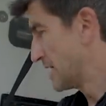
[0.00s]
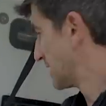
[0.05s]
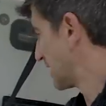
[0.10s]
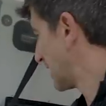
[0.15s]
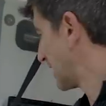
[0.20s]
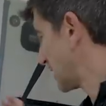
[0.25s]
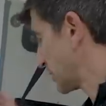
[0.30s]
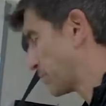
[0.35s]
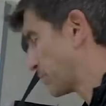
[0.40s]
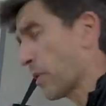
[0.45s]
Now
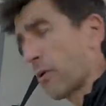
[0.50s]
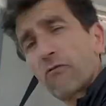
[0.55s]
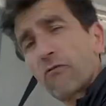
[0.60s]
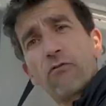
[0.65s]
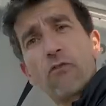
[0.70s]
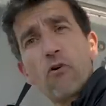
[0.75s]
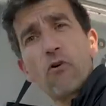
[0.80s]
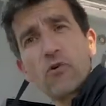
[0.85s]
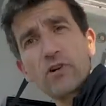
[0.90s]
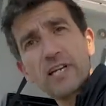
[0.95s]
let's pop
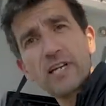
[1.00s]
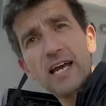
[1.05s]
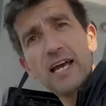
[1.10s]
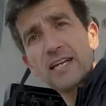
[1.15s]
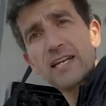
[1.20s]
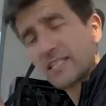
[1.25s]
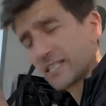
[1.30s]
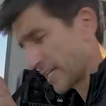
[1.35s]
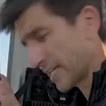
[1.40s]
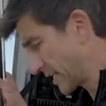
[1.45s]
forward
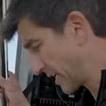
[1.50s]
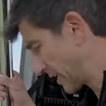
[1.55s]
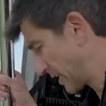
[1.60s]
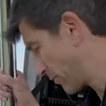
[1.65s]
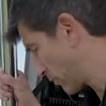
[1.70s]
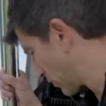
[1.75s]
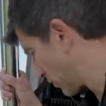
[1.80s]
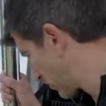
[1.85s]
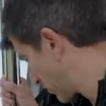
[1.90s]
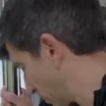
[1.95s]
and take a
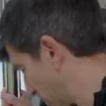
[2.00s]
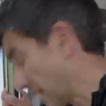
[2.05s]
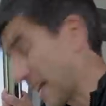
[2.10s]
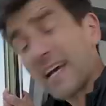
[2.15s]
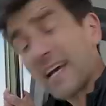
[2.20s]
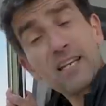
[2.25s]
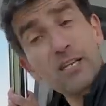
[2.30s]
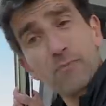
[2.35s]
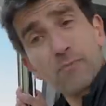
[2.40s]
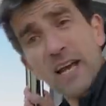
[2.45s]
little look
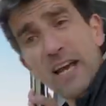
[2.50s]
at the